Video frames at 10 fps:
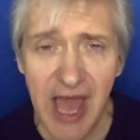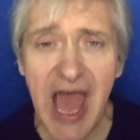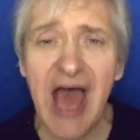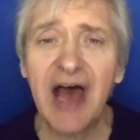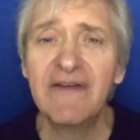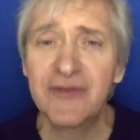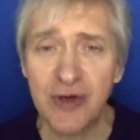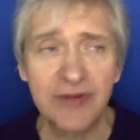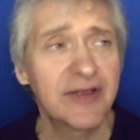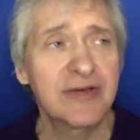after
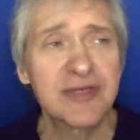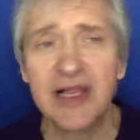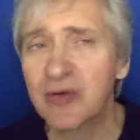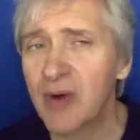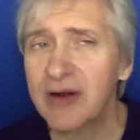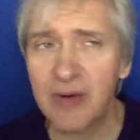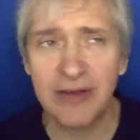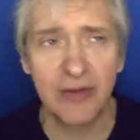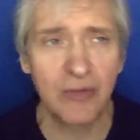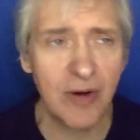I think it was like right around
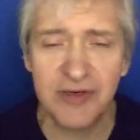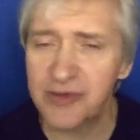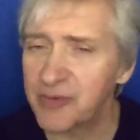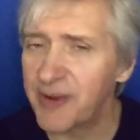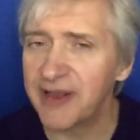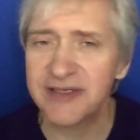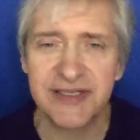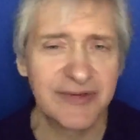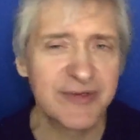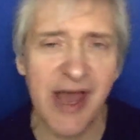the road to Emmaus.
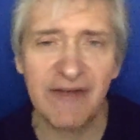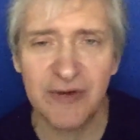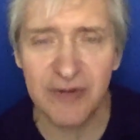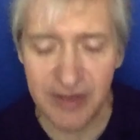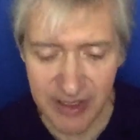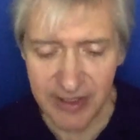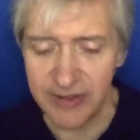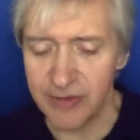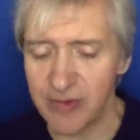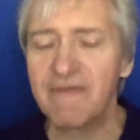It was after
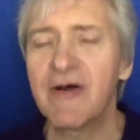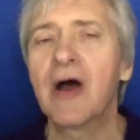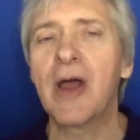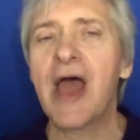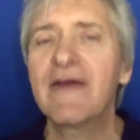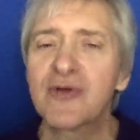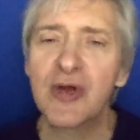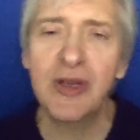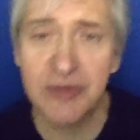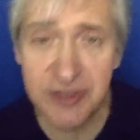the Reb, uh, after
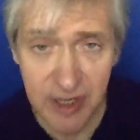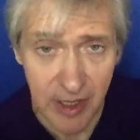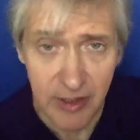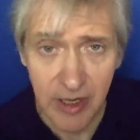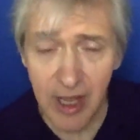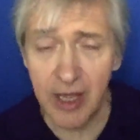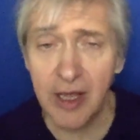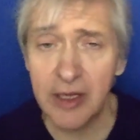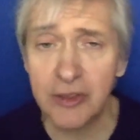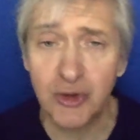he was uh,
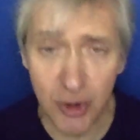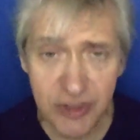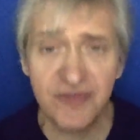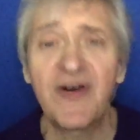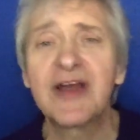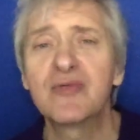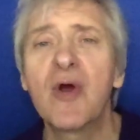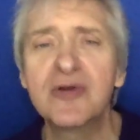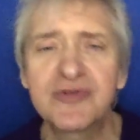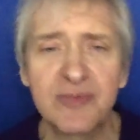crucified,
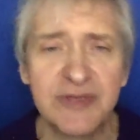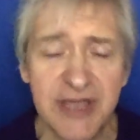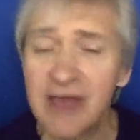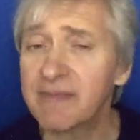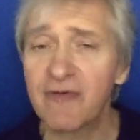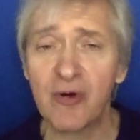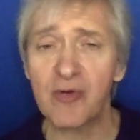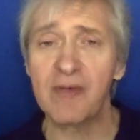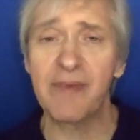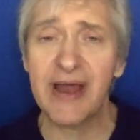rose from the dead, before he
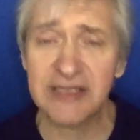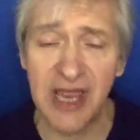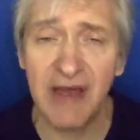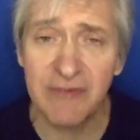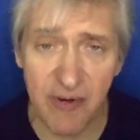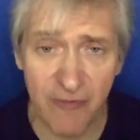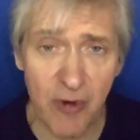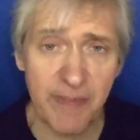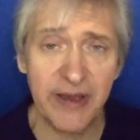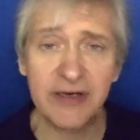went back to heaven,
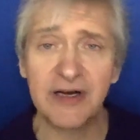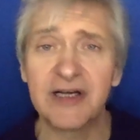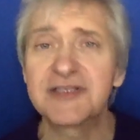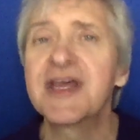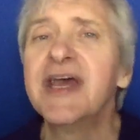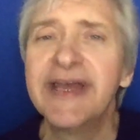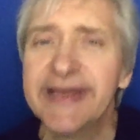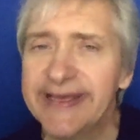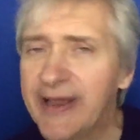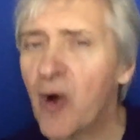before Pentecost,
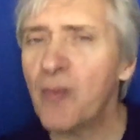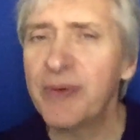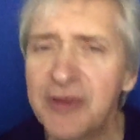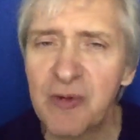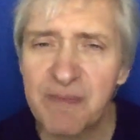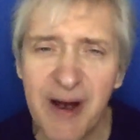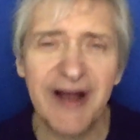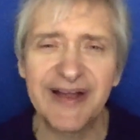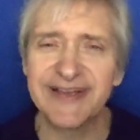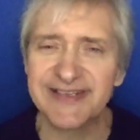he opened their
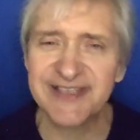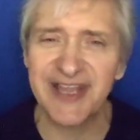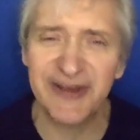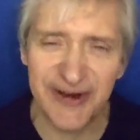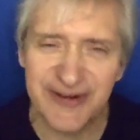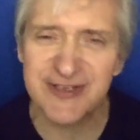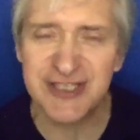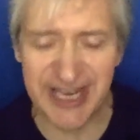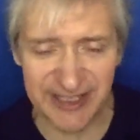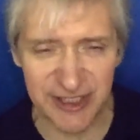minds that he could
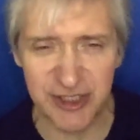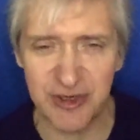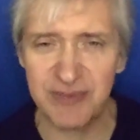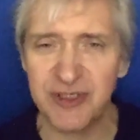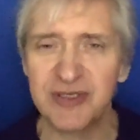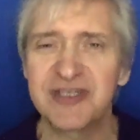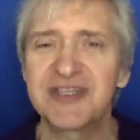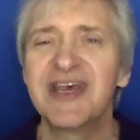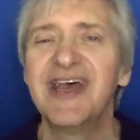understand the scriptures.